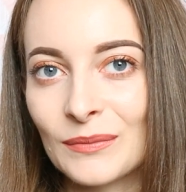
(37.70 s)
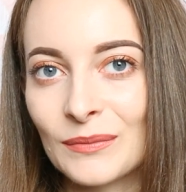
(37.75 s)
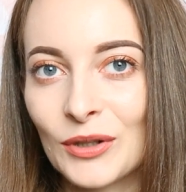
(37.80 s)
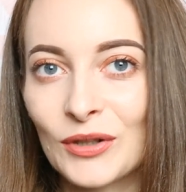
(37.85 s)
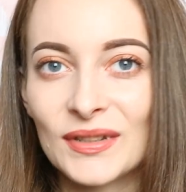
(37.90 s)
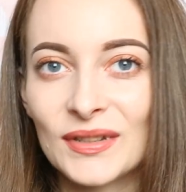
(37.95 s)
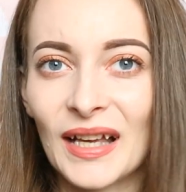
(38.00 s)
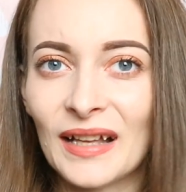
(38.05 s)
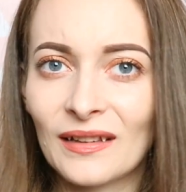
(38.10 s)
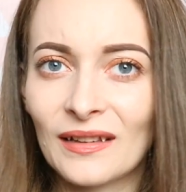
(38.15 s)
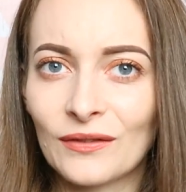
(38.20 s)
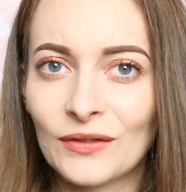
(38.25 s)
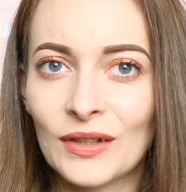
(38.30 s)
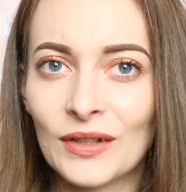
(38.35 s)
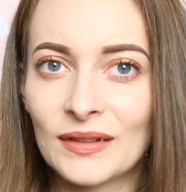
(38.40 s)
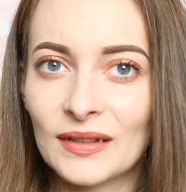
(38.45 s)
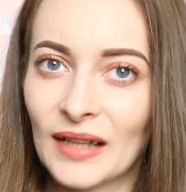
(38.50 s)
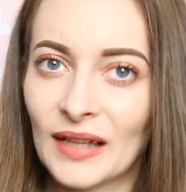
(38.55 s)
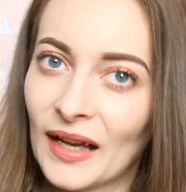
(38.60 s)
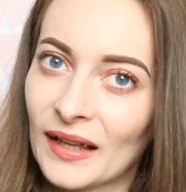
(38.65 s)
because I love
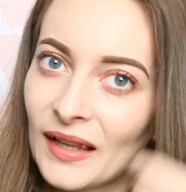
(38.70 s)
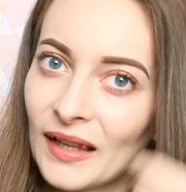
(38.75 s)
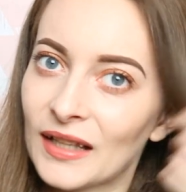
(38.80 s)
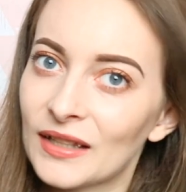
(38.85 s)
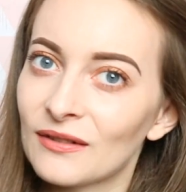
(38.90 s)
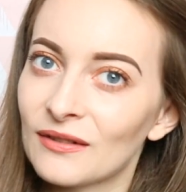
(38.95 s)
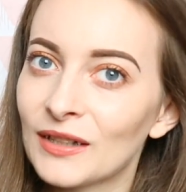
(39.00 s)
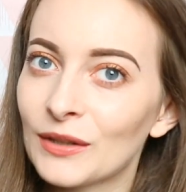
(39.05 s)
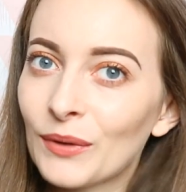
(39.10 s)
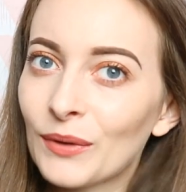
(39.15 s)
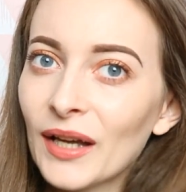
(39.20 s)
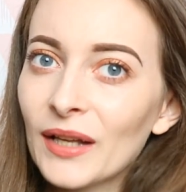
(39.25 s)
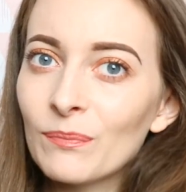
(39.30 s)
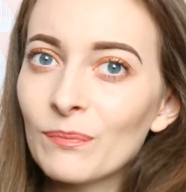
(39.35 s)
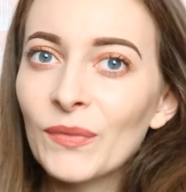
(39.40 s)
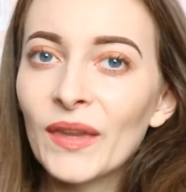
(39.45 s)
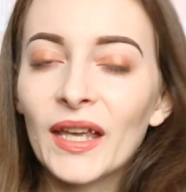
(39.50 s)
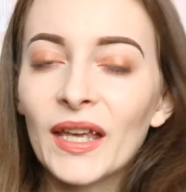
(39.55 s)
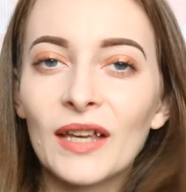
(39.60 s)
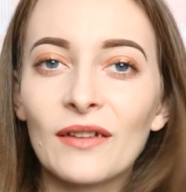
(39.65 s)
using highlighter
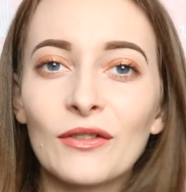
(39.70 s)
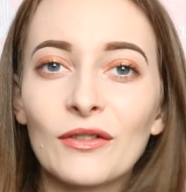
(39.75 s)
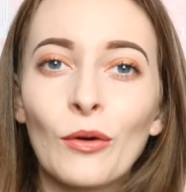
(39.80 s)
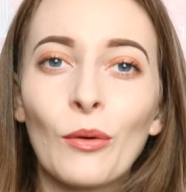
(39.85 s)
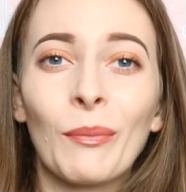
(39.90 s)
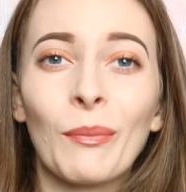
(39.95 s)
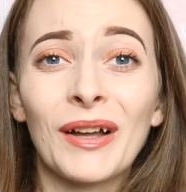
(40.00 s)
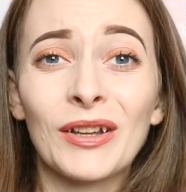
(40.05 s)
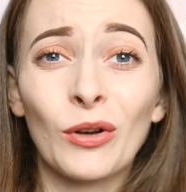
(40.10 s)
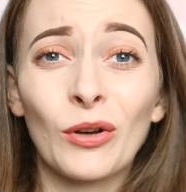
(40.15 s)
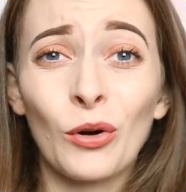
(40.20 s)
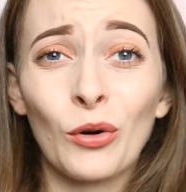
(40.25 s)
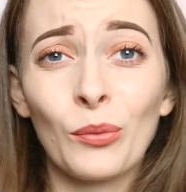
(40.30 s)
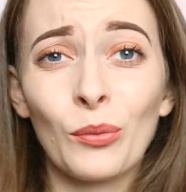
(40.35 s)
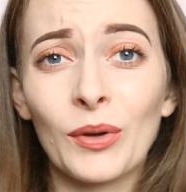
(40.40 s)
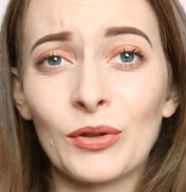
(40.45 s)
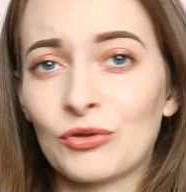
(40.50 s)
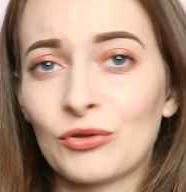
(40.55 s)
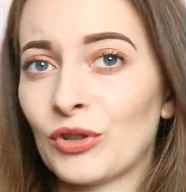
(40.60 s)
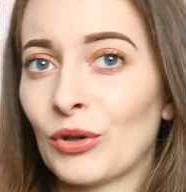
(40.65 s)
anyway, even though it might not
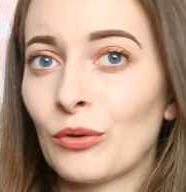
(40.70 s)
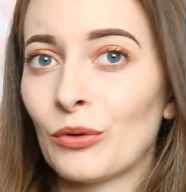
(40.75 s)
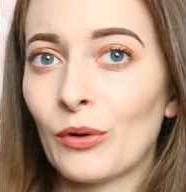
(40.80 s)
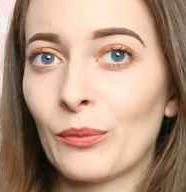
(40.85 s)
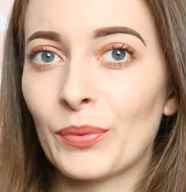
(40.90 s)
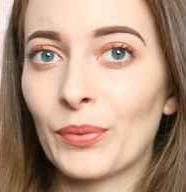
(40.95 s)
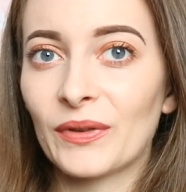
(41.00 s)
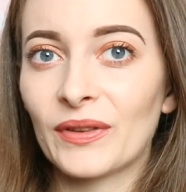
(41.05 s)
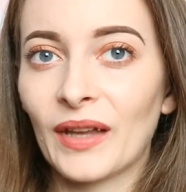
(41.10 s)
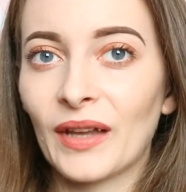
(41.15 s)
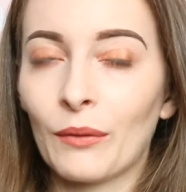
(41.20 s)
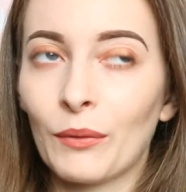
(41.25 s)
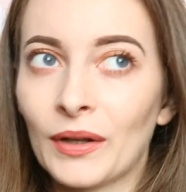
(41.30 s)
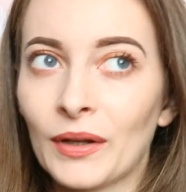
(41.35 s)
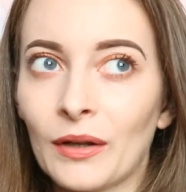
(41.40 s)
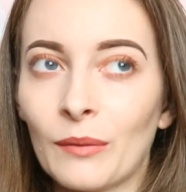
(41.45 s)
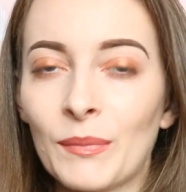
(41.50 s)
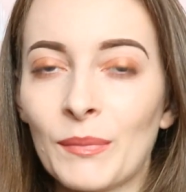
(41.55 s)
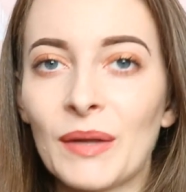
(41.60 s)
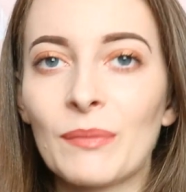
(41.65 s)
always show up that
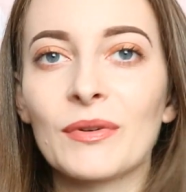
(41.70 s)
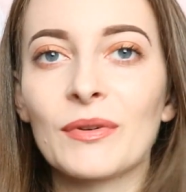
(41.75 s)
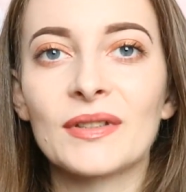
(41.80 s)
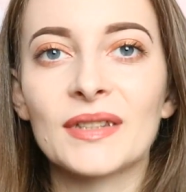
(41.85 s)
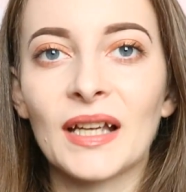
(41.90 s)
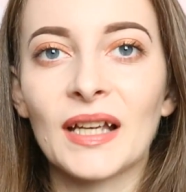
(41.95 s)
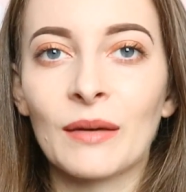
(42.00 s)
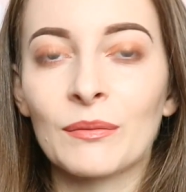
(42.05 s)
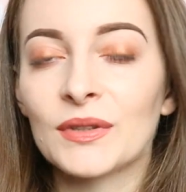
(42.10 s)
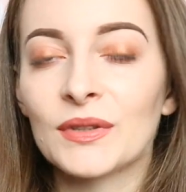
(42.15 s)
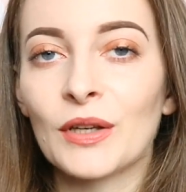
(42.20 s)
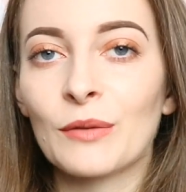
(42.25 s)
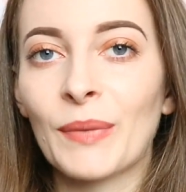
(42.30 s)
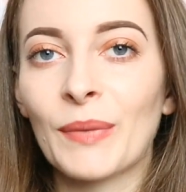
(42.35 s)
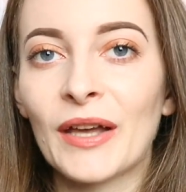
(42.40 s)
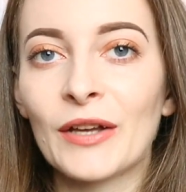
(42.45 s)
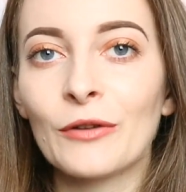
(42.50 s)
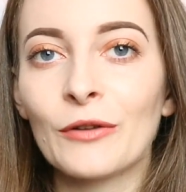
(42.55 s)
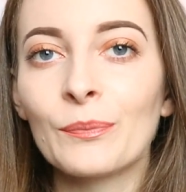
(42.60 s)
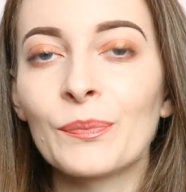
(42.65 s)
well on me because I am so
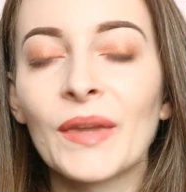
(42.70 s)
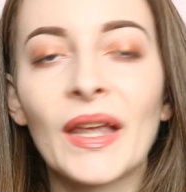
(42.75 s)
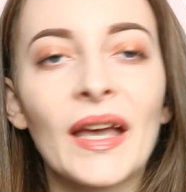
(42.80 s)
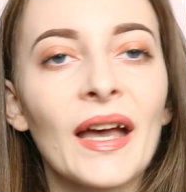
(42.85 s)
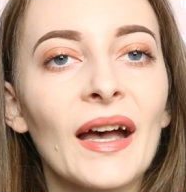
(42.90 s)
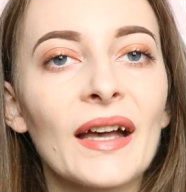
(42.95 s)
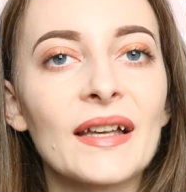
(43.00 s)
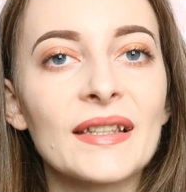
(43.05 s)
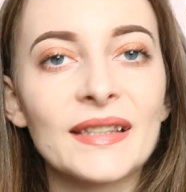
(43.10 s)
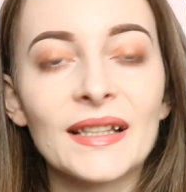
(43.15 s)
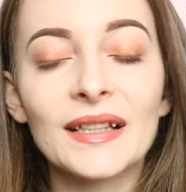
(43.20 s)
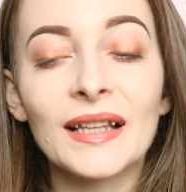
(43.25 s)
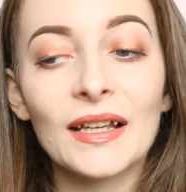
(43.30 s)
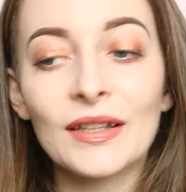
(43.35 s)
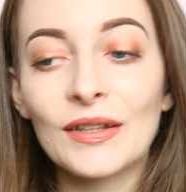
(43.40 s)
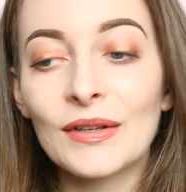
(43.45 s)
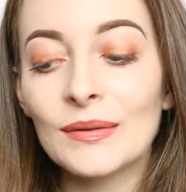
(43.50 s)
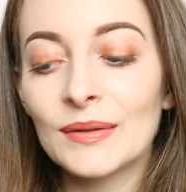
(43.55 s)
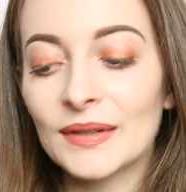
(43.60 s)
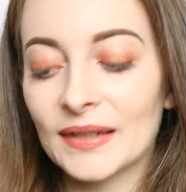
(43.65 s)
pale, I still
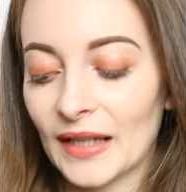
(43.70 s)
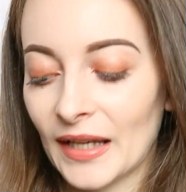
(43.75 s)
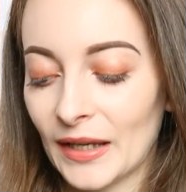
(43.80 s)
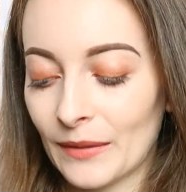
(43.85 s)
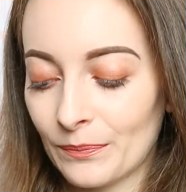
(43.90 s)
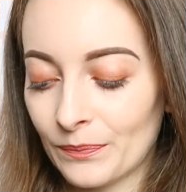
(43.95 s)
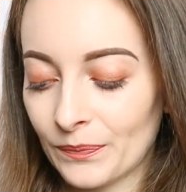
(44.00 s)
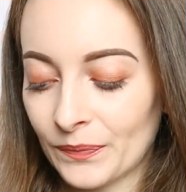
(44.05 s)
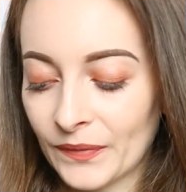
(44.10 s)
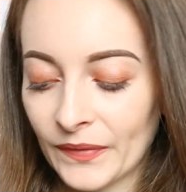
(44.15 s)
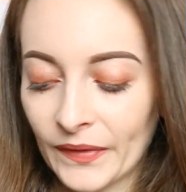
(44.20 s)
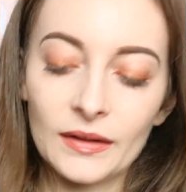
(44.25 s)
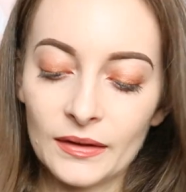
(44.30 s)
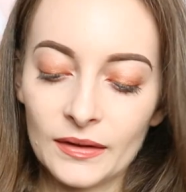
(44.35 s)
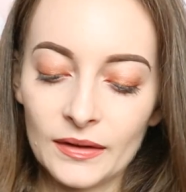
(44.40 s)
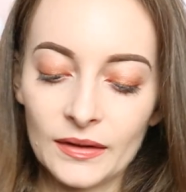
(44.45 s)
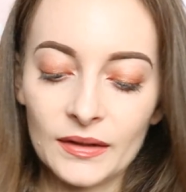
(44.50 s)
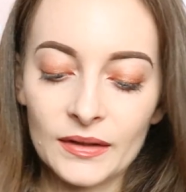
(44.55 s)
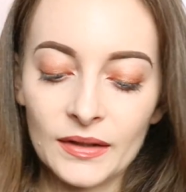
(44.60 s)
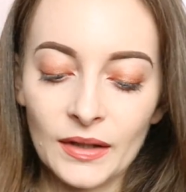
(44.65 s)
like using it.
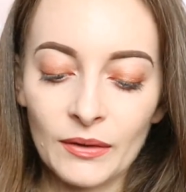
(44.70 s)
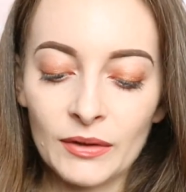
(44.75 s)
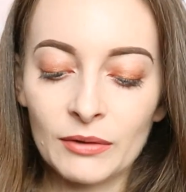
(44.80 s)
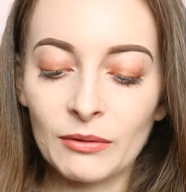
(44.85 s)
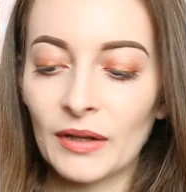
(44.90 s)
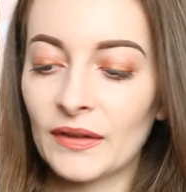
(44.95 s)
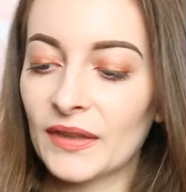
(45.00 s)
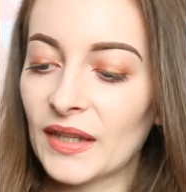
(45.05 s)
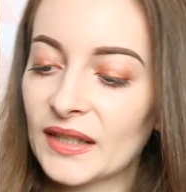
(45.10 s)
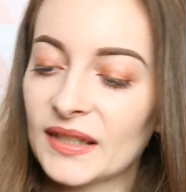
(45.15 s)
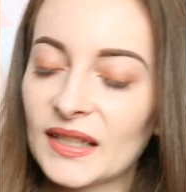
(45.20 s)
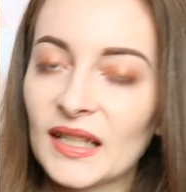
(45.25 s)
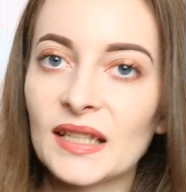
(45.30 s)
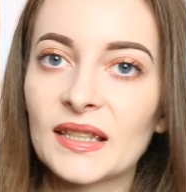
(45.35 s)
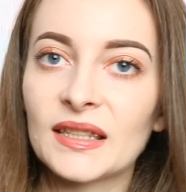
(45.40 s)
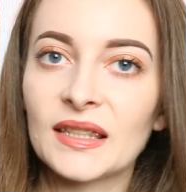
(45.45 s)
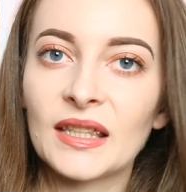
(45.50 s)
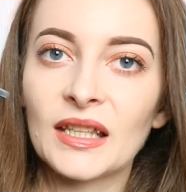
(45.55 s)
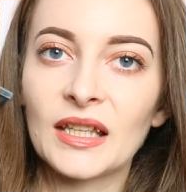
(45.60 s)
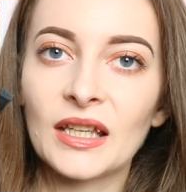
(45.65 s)
So anyway, this
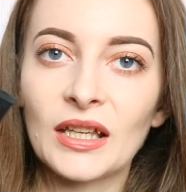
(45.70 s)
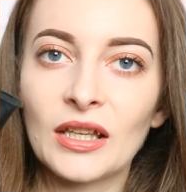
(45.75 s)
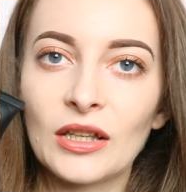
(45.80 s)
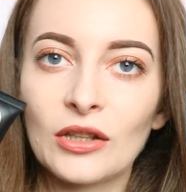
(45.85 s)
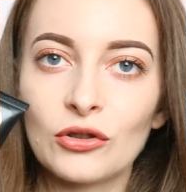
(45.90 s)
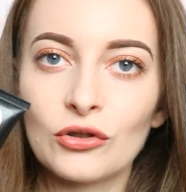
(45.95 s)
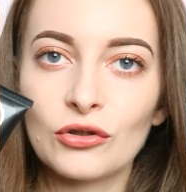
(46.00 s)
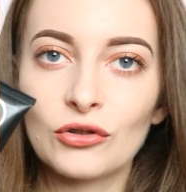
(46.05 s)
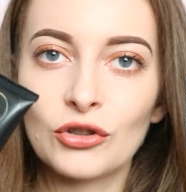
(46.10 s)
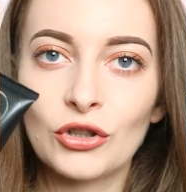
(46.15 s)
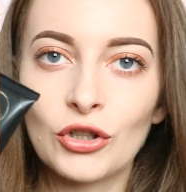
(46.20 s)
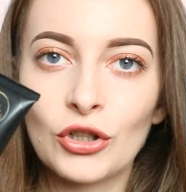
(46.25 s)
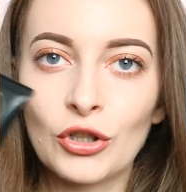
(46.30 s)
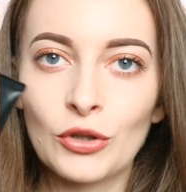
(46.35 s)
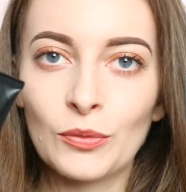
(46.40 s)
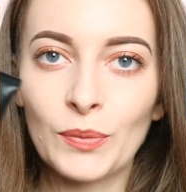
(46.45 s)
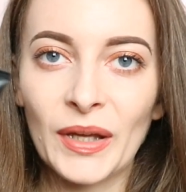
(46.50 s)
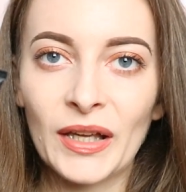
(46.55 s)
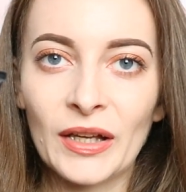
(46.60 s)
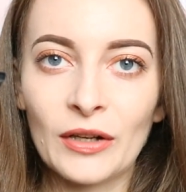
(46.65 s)
is the
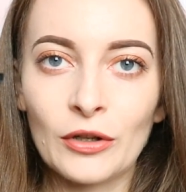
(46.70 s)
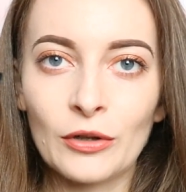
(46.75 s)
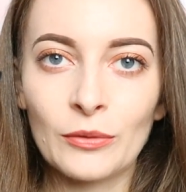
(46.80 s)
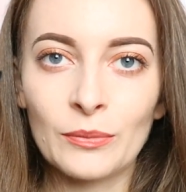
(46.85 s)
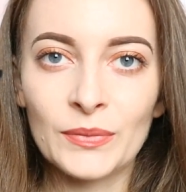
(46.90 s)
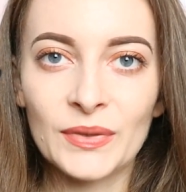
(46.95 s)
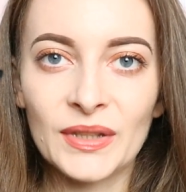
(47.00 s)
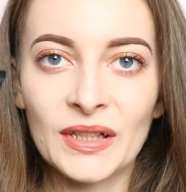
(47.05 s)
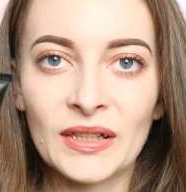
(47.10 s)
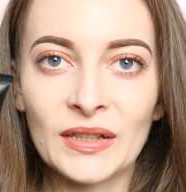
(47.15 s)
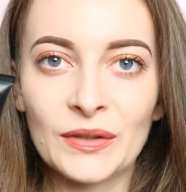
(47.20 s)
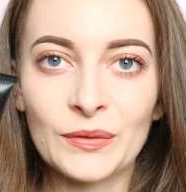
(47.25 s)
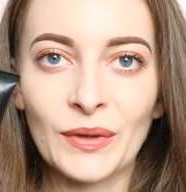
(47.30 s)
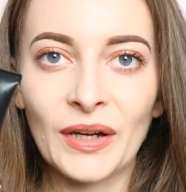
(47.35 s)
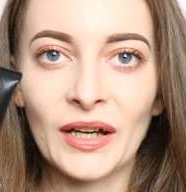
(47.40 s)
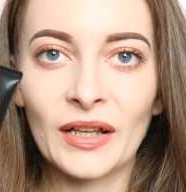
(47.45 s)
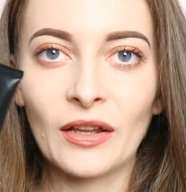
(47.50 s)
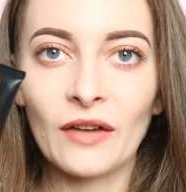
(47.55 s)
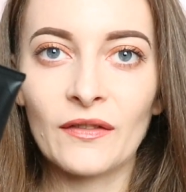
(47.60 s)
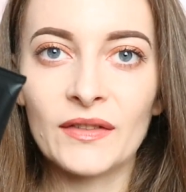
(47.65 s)
tube it comes in as
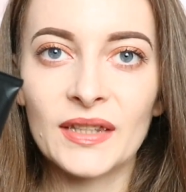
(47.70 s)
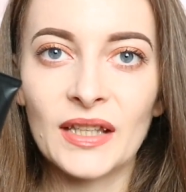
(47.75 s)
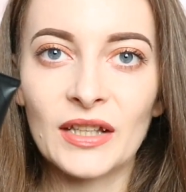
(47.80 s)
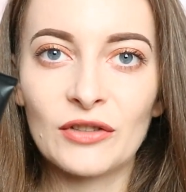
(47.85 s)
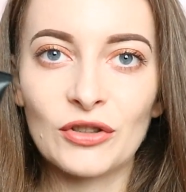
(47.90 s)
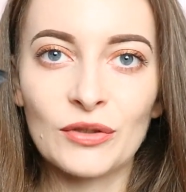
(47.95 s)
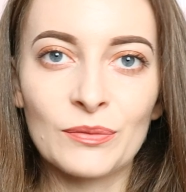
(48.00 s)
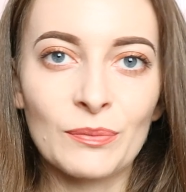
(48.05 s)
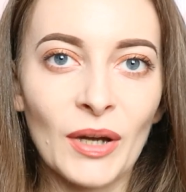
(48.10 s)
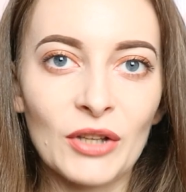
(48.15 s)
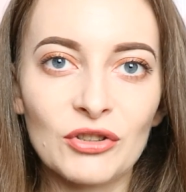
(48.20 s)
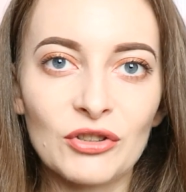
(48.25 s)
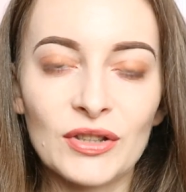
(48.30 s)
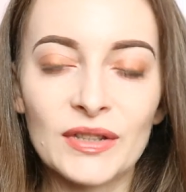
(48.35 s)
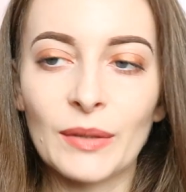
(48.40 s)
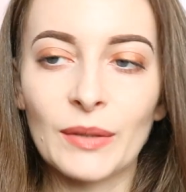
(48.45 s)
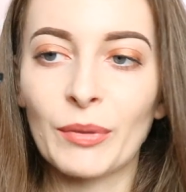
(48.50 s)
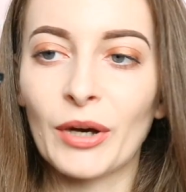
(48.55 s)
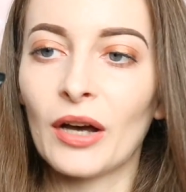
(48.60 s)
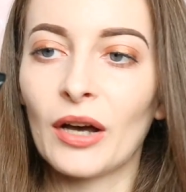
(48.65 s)
well. Obviously it just
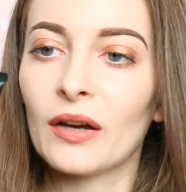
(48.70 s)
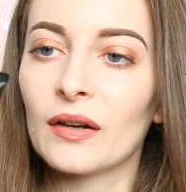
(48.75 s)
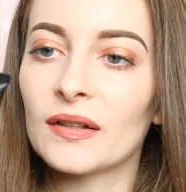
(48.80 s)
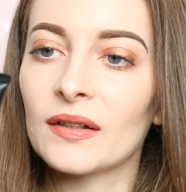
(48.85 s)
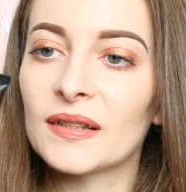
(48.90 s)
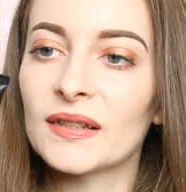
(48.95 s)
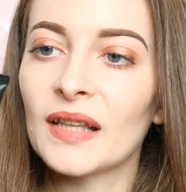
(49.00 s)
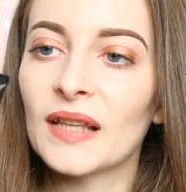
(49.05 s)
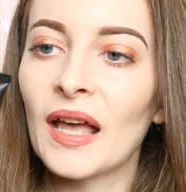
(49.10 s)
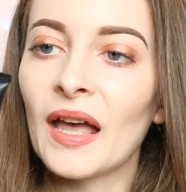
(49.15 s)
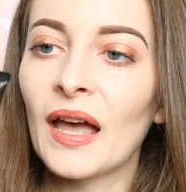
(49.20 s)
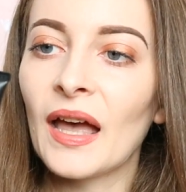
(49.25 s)
matches the box,